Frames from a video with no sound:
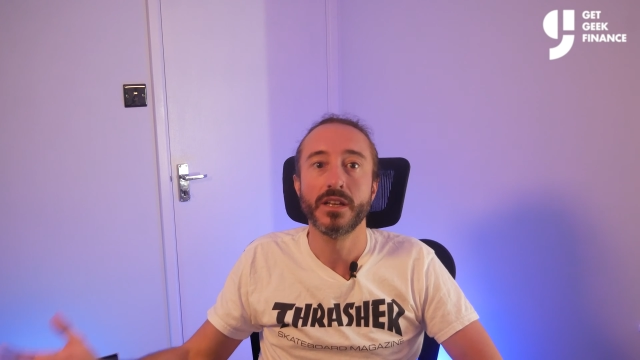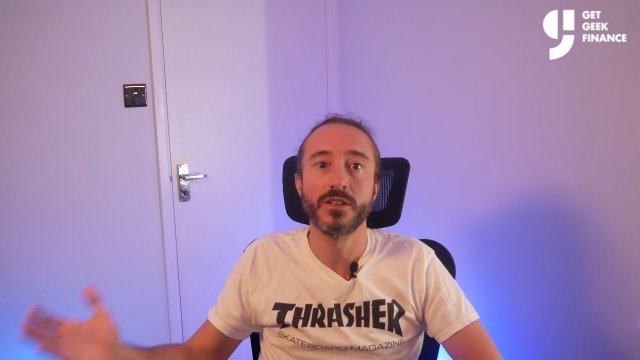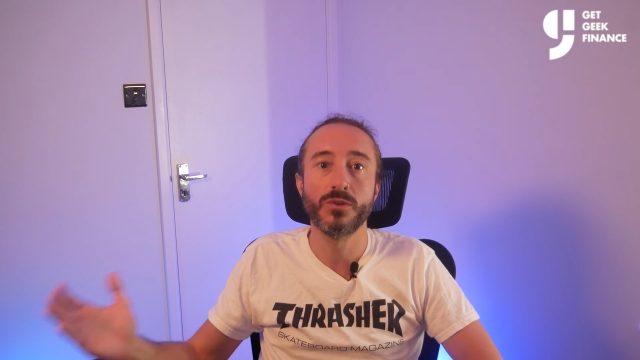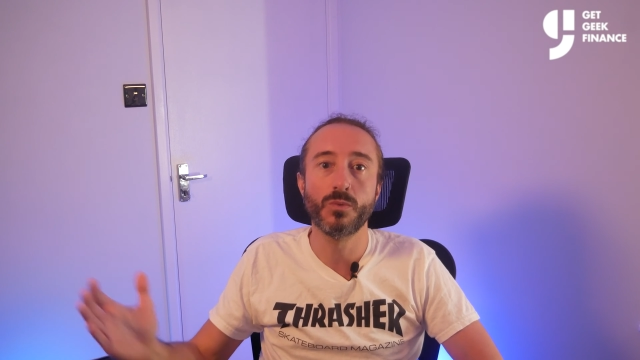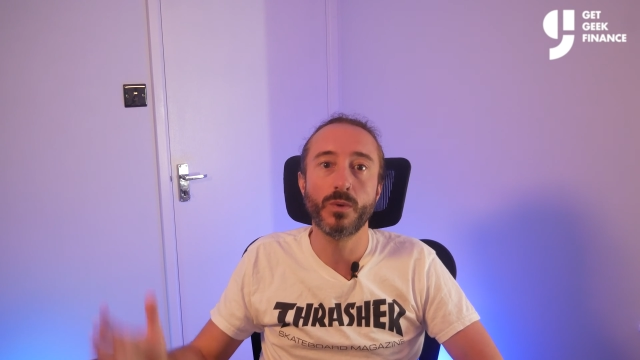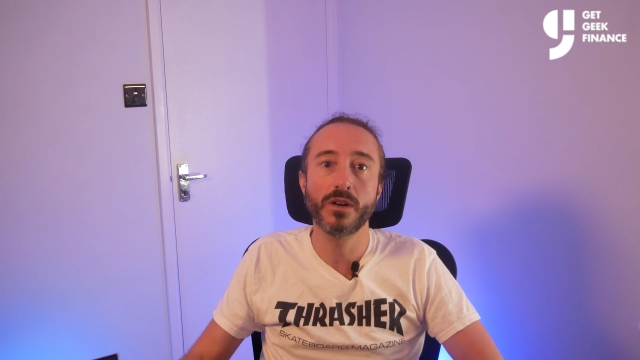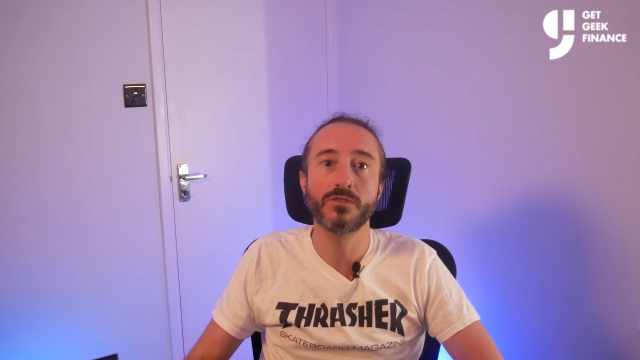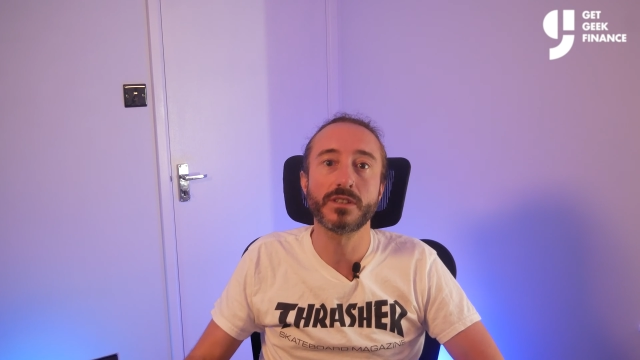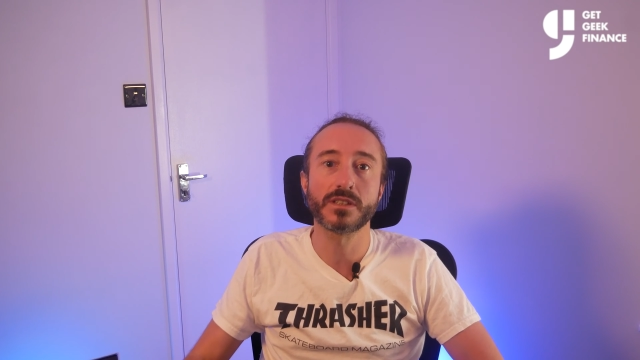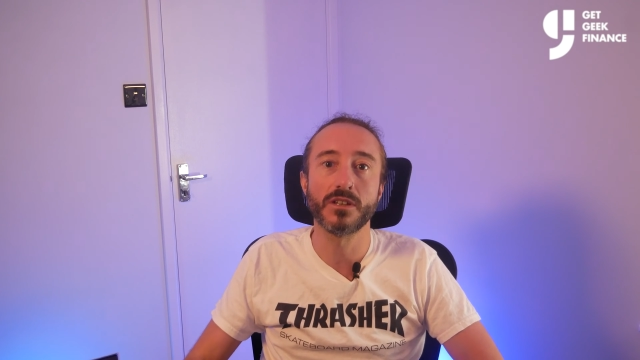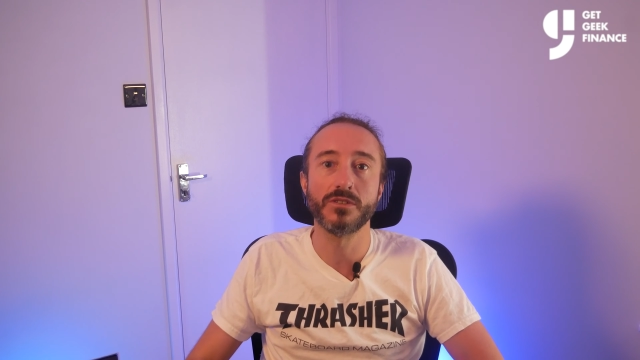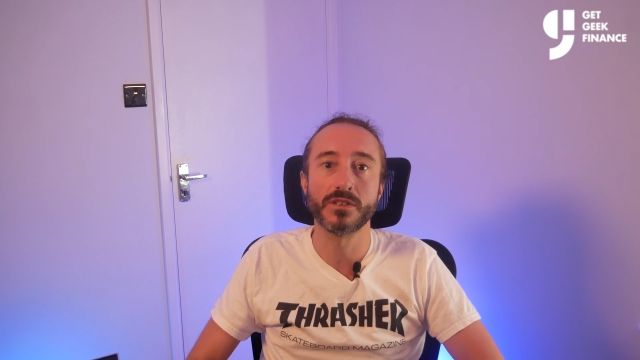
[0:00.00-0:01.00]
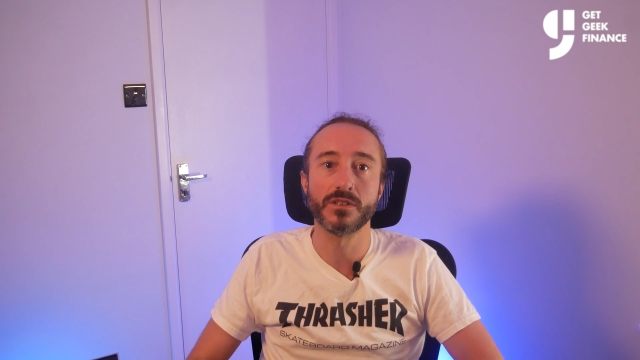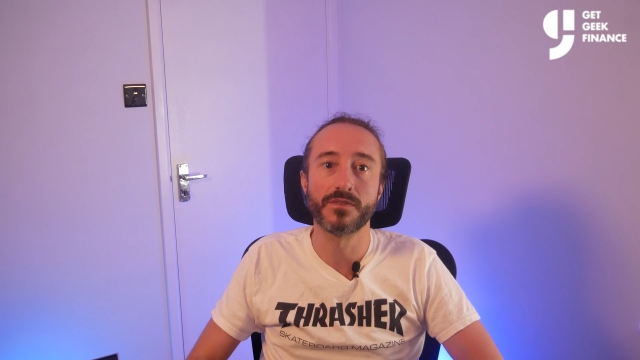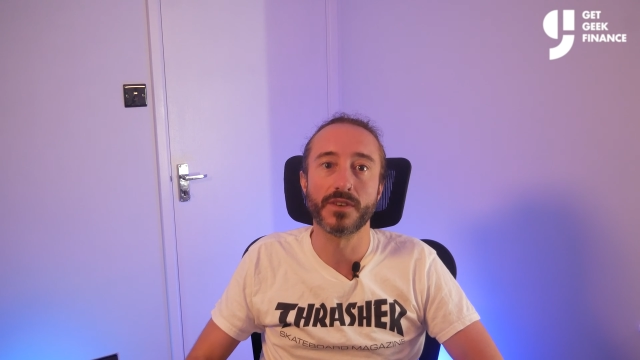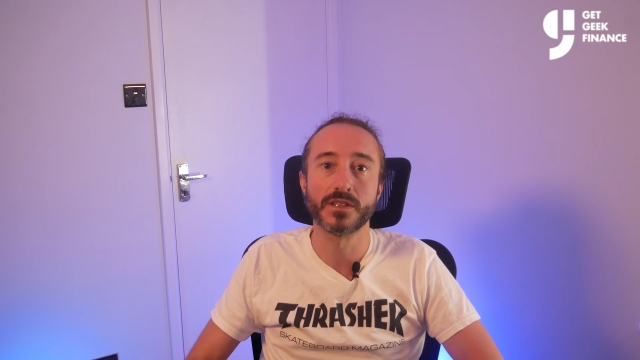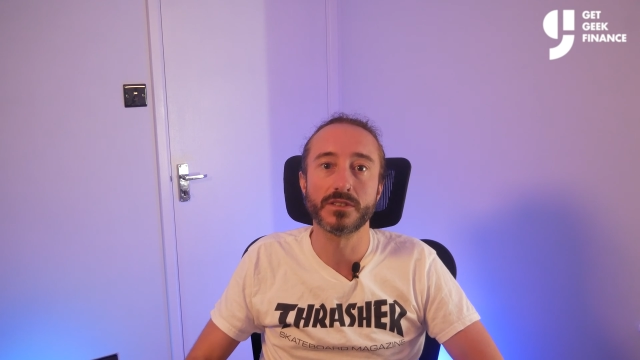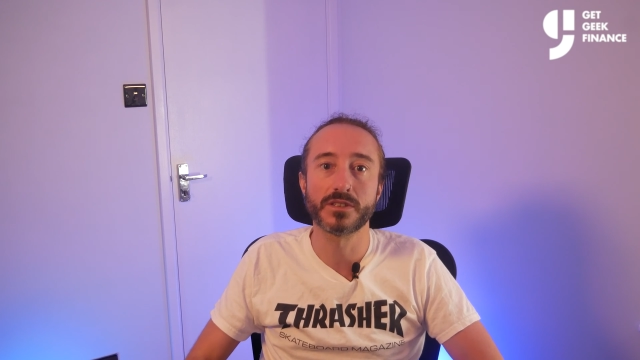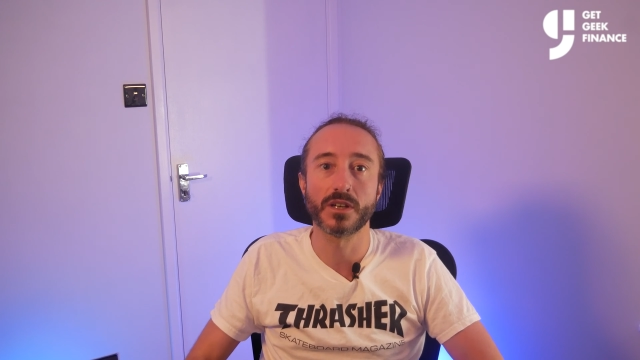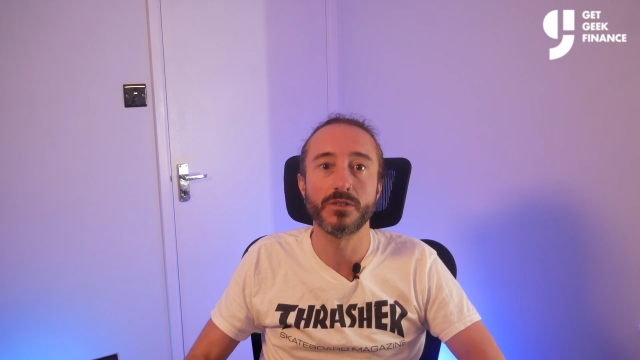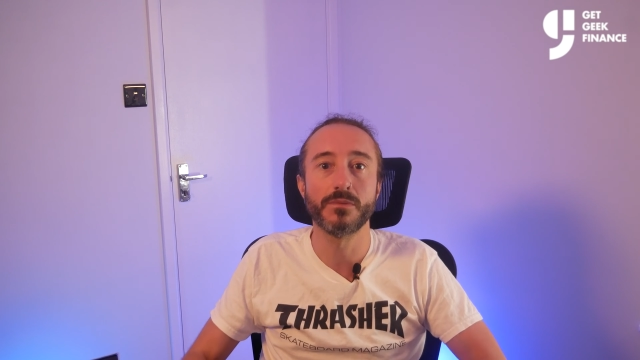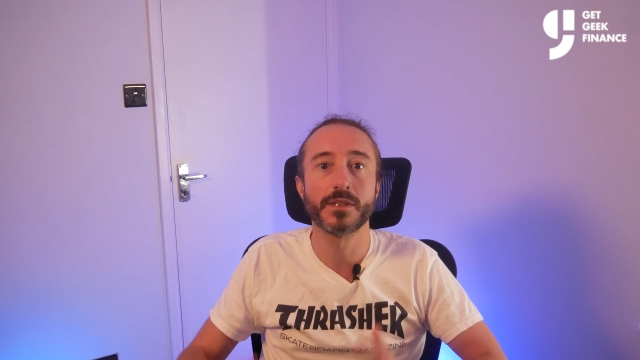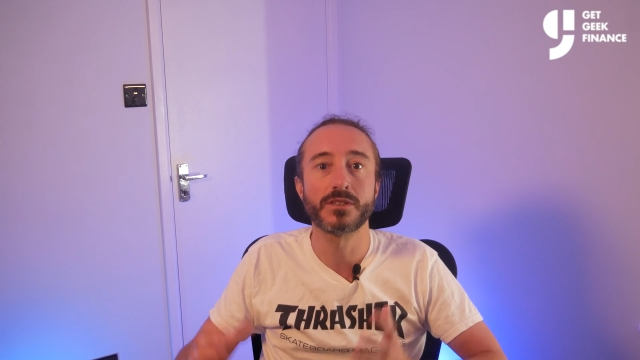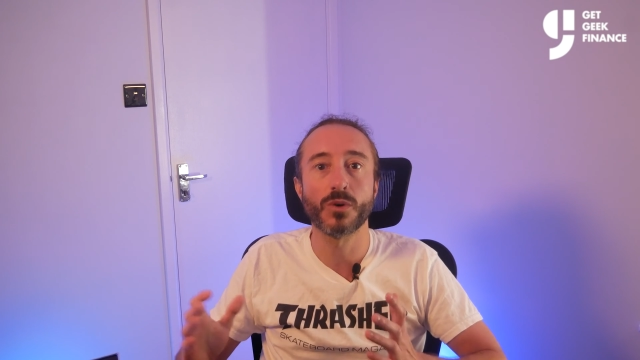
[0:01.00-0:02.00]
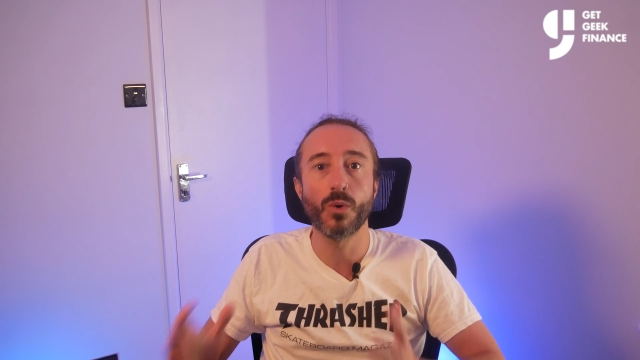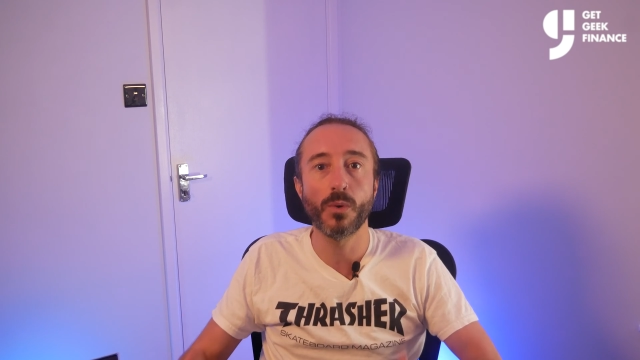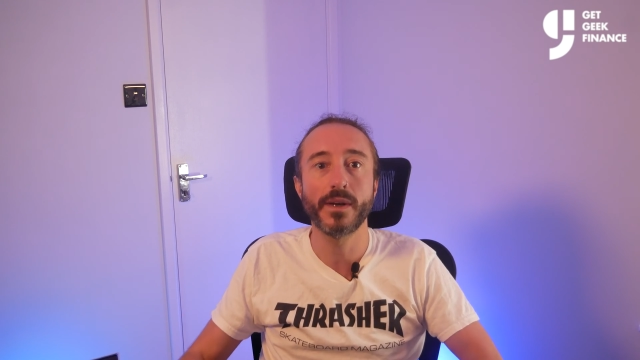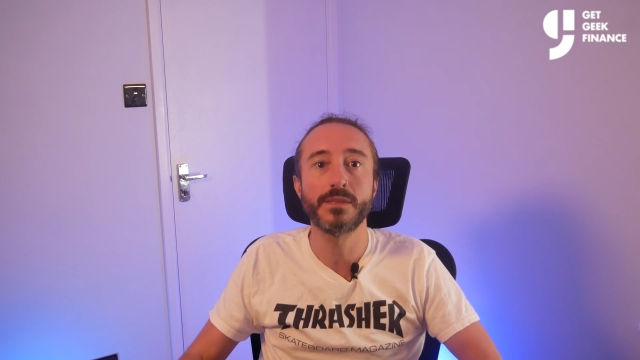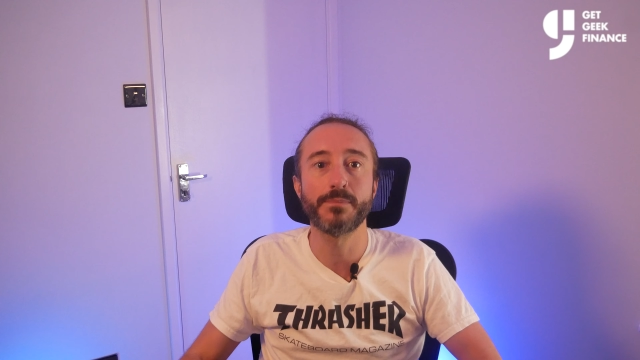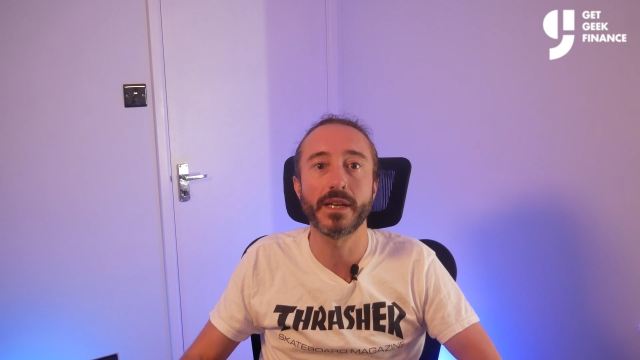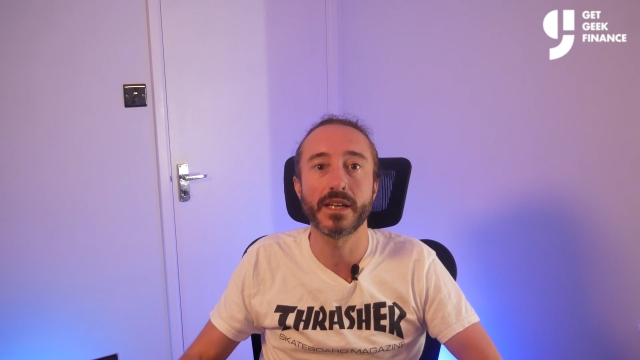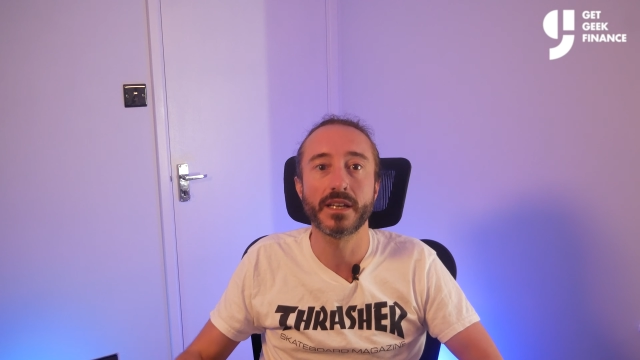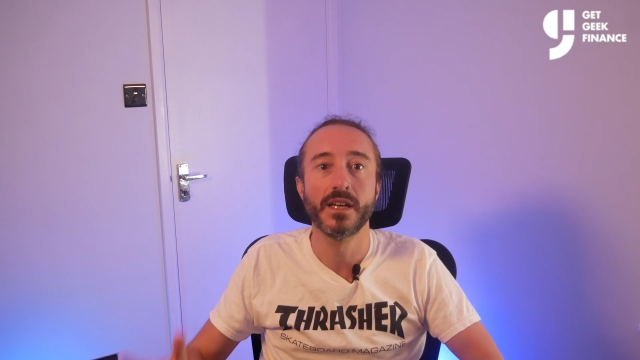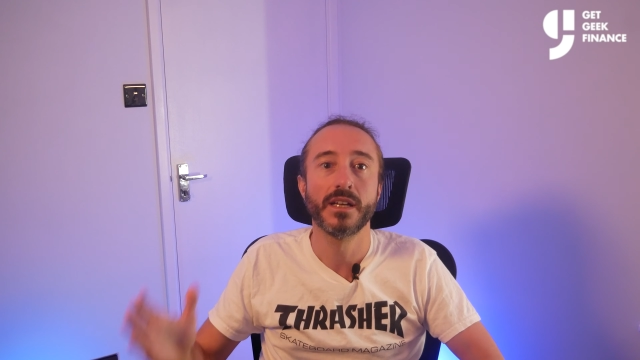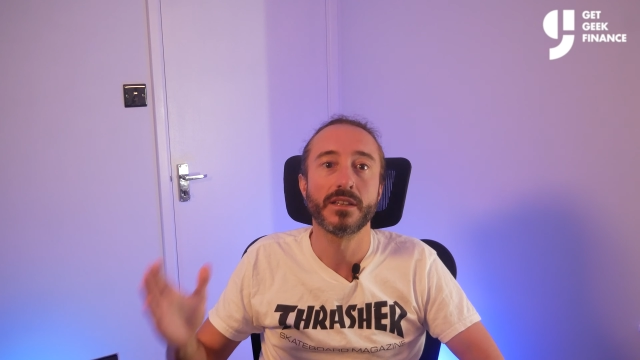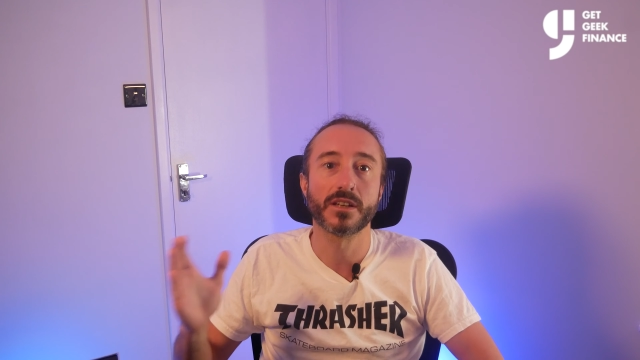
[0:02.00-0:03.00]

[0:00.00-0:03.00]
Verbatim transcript: you will risk losing your funds, so you must always pick